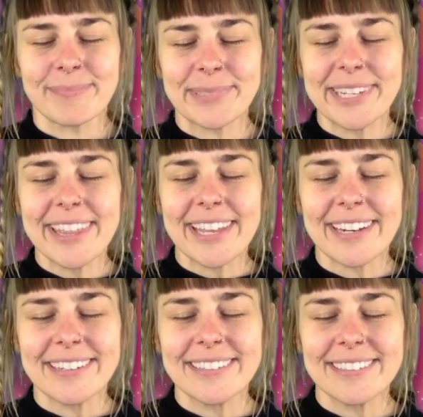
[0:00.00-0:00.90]
Breathe
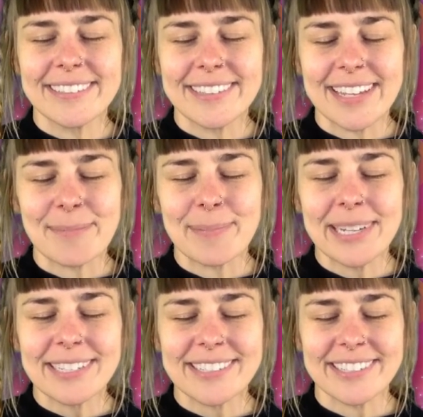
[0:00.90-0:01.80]
out and
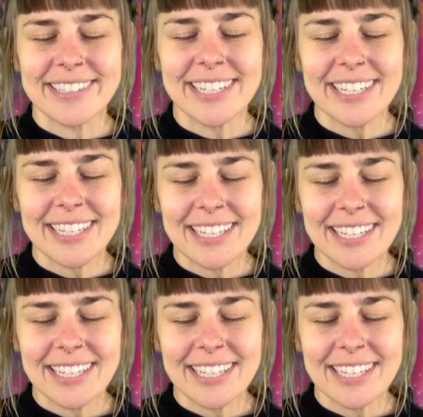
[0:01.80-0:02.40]
picture it.